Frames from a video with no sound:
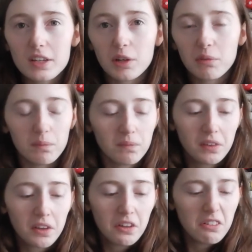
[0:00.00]

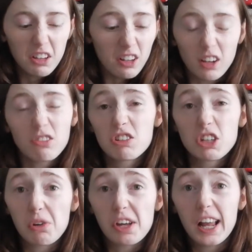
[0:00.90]
I just
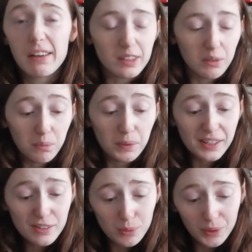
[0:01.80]
don't collect them, but
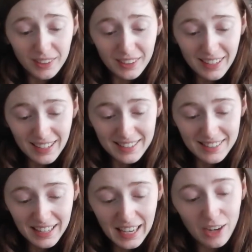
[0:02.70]
this one
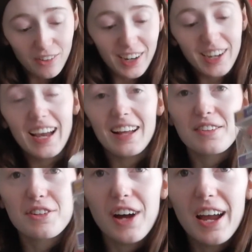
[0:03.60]
is a keyring and
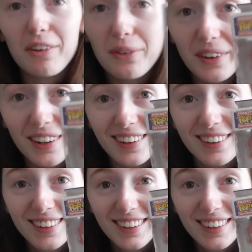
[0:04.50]
it's got Ariel on it.